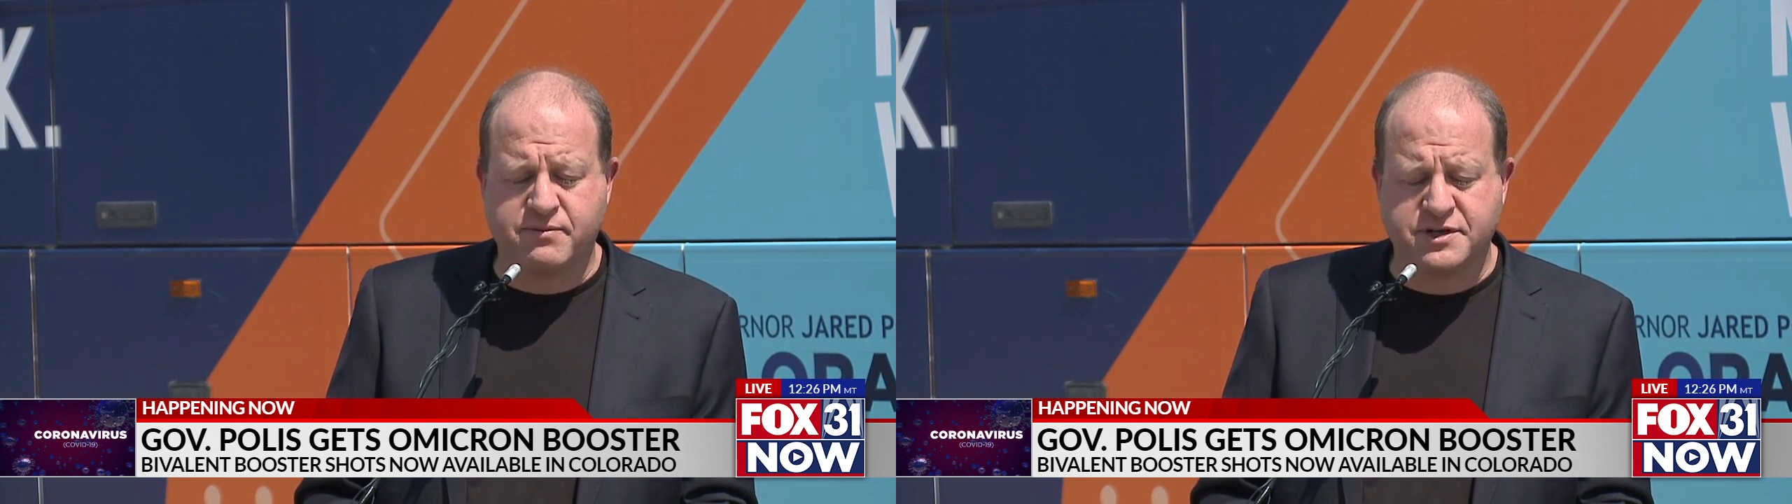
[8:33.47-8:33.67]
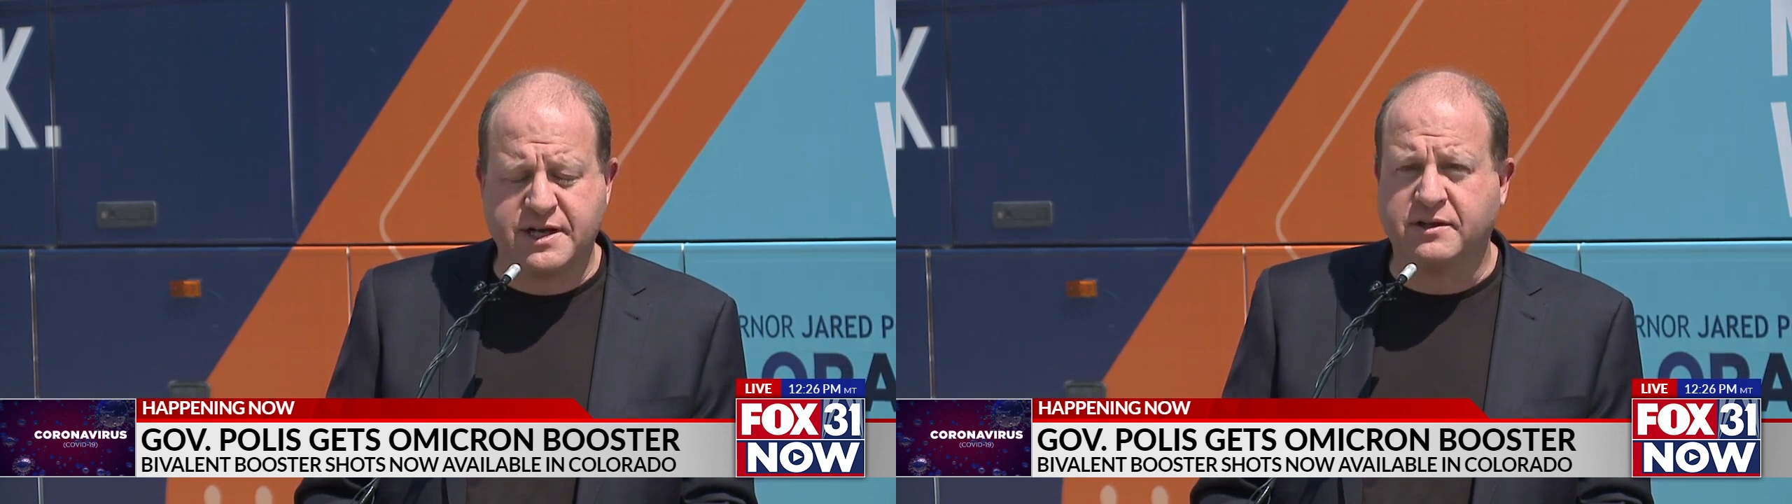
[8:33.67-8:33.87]

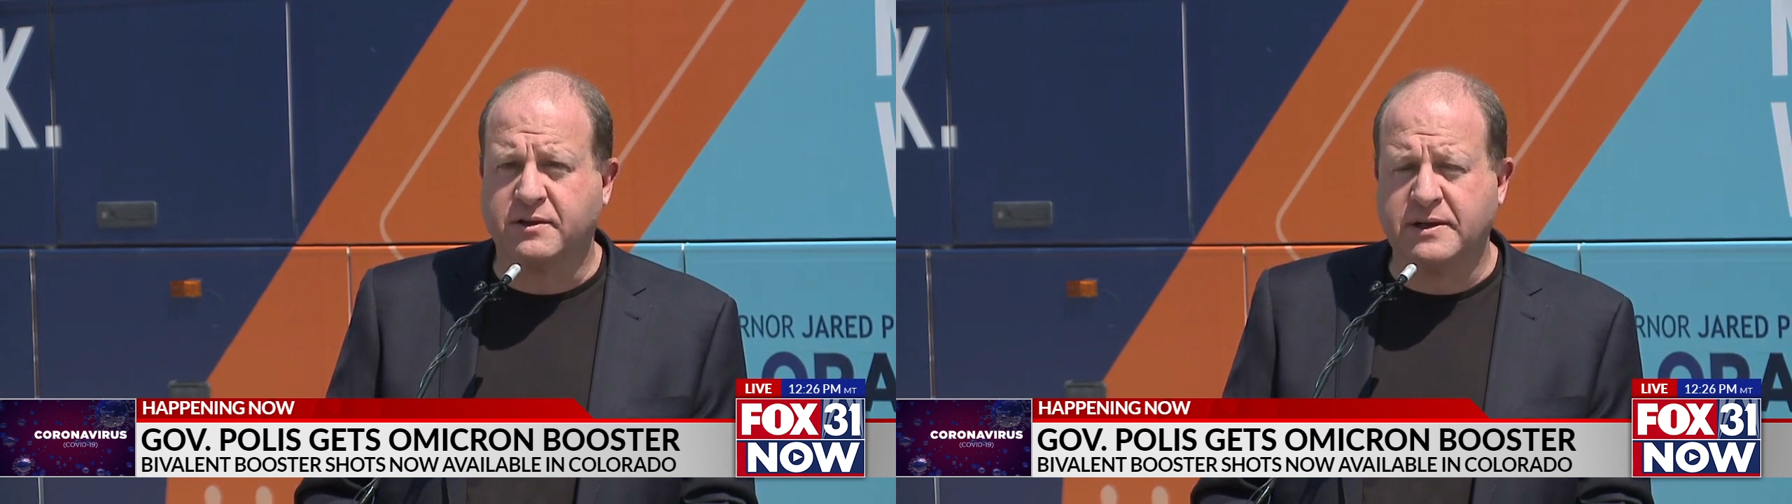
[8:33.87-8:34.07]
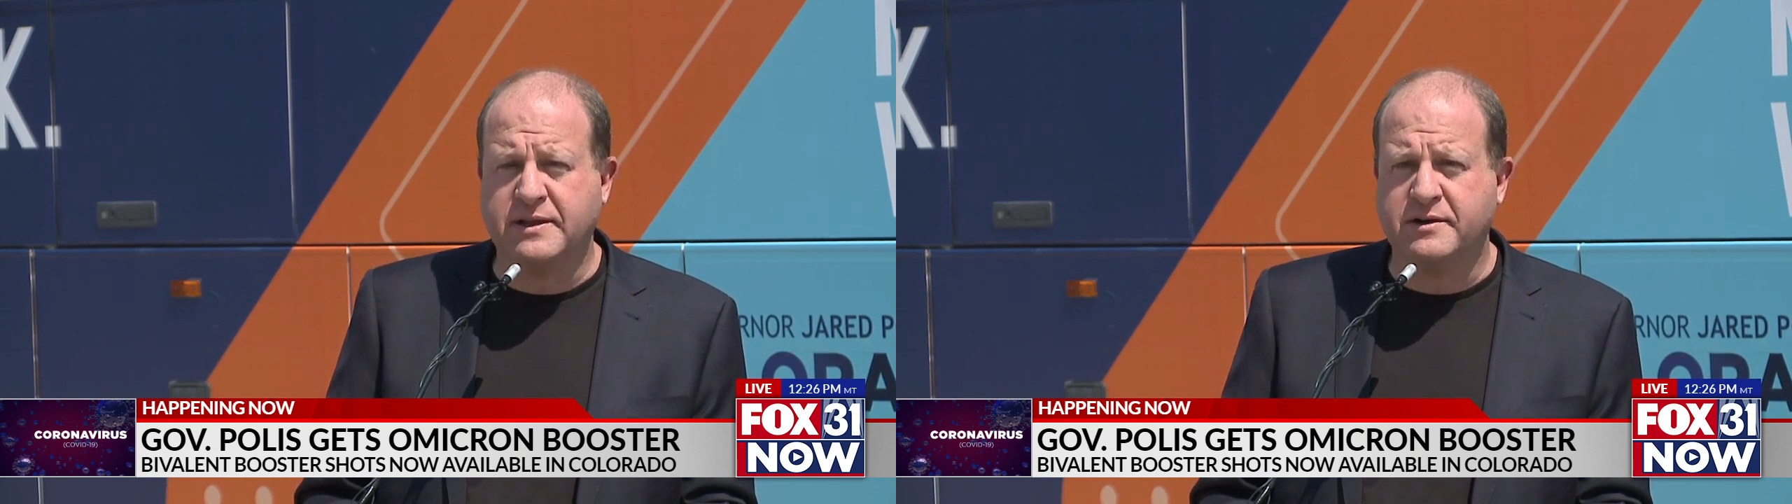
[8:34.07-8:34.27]

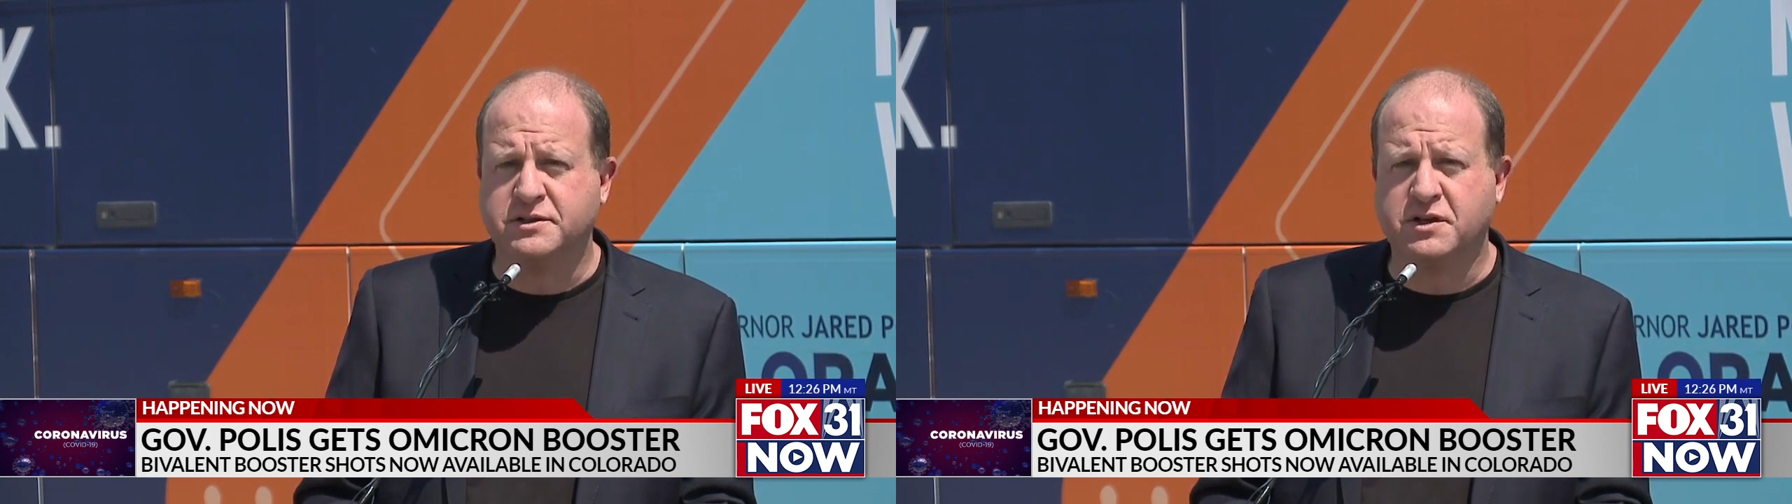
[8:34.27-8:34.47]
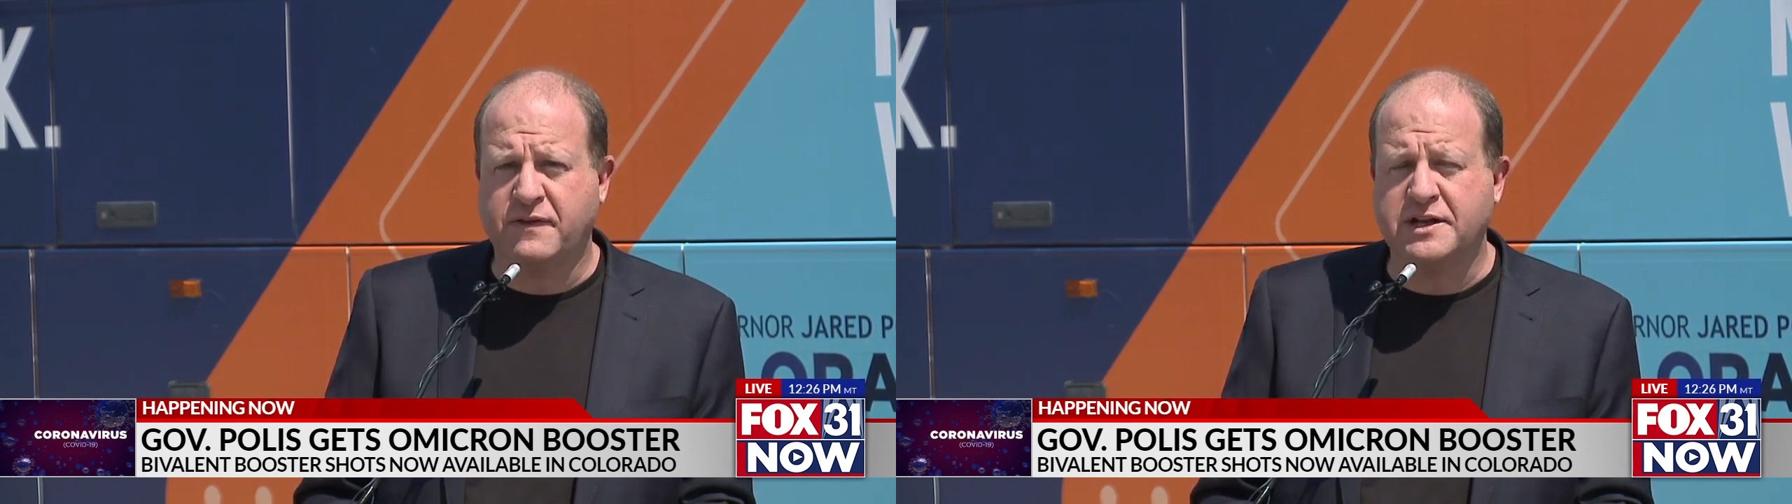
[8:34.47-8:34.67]
particularly those who've